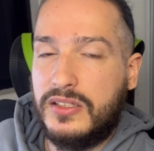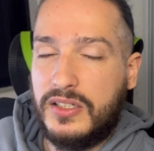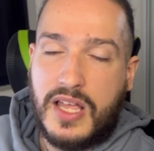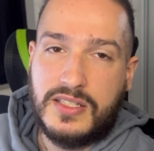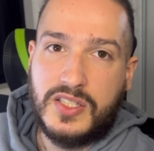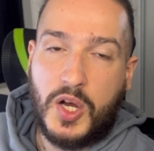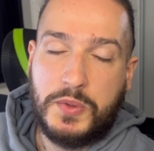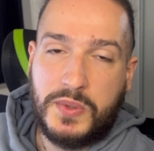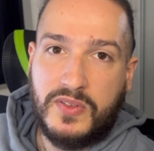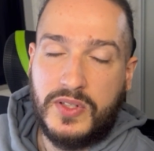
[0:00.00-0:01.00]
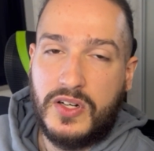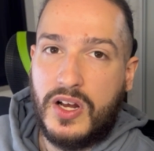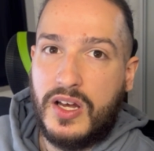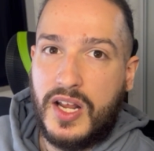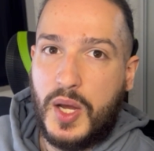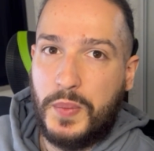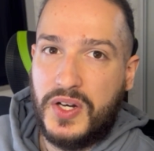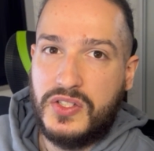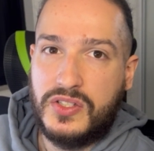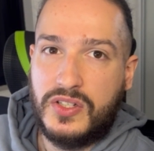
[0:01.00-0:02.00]
as it's helped me figure out how
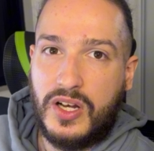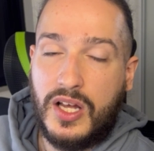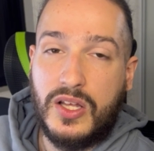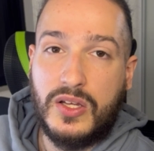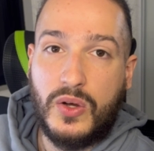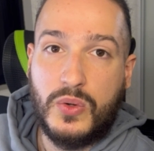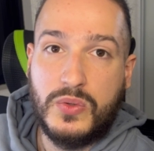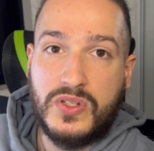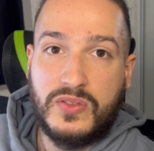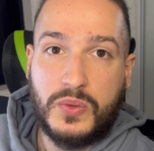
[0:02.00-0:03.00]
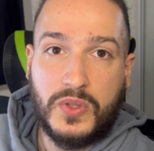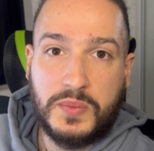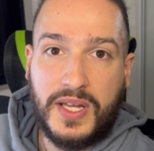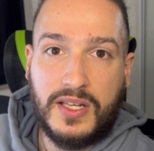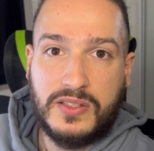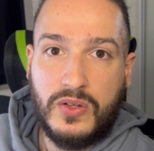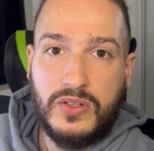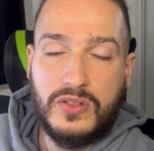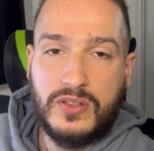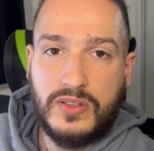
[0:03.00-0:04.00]
much I owed towards my HECS
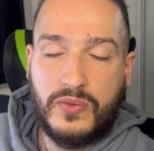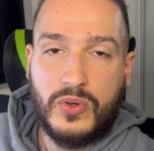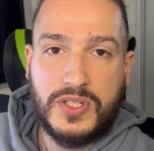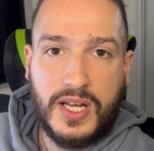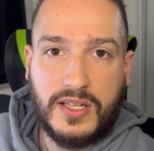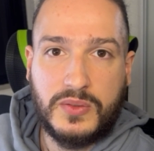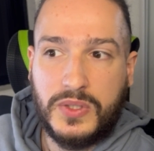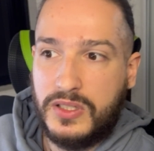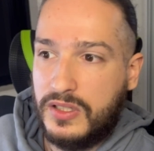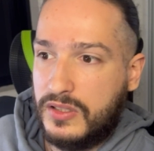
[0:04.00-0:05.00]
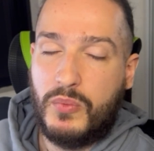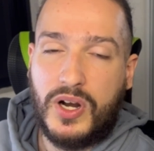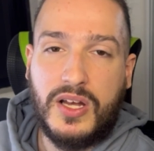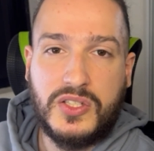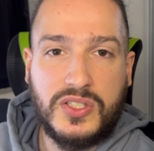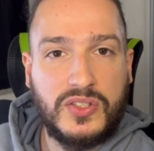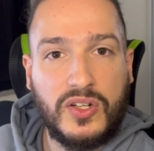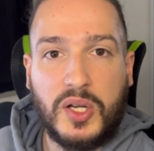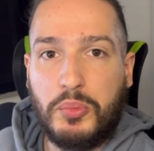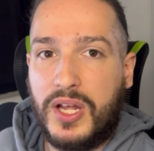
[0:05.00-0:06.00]
loan for tax one year, where I had just
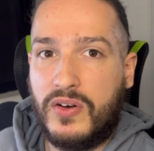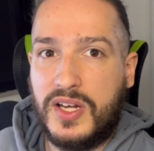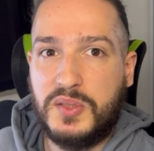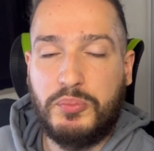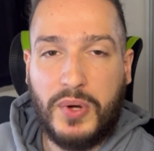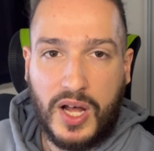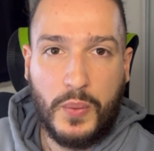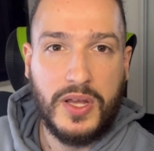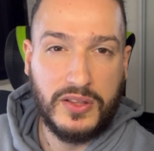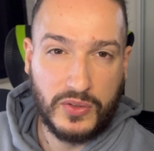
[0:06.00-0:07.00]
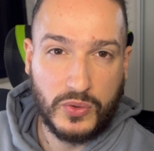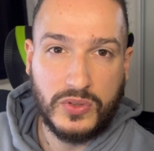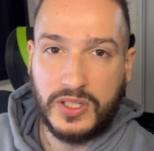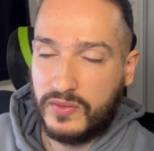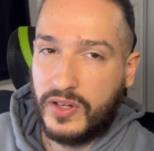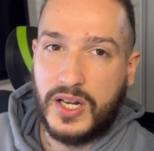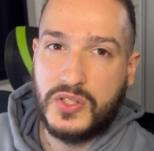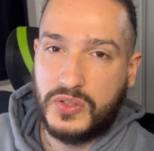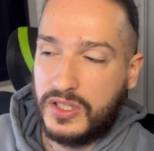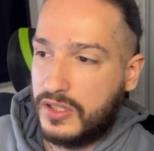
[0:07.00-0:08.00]
gotten a pay rise partway through the
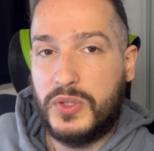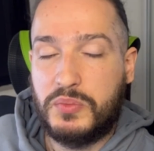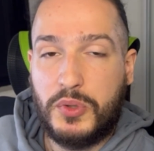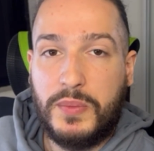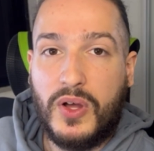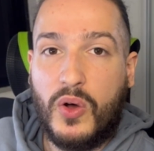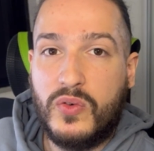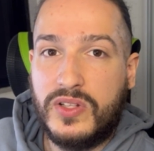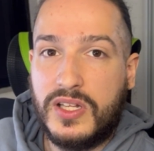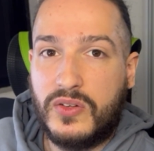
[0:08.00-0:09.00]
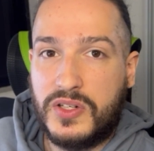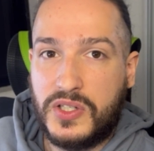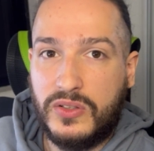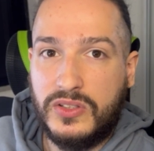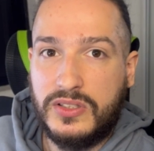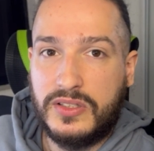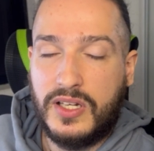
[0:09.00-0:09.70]
financial year, which put me over the threshold.